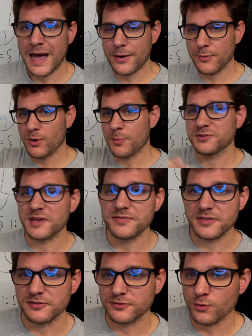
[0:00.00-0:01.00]
How can we
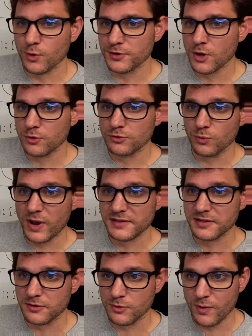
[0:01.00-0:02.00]
represent this 4-node
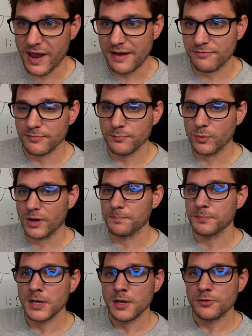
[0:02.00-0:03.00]
directed graph?
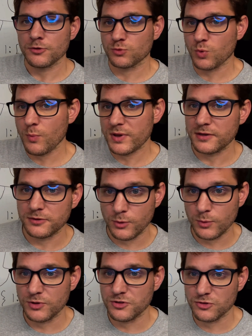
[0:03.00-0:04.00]
Well, there's one way to
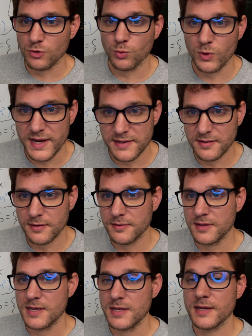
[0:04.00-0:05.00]
do it, which is to write
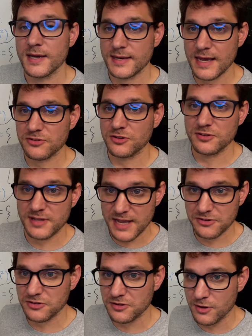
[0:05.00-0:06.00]
the connections, the
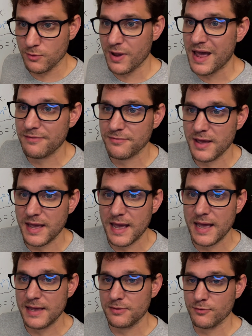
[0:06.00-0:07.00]
edges in the graph,
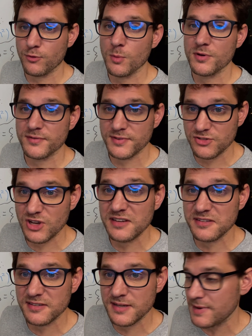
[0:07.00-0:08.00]
in the format of
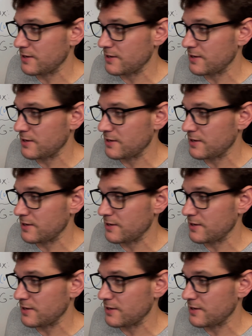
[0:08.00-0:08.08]
adjacency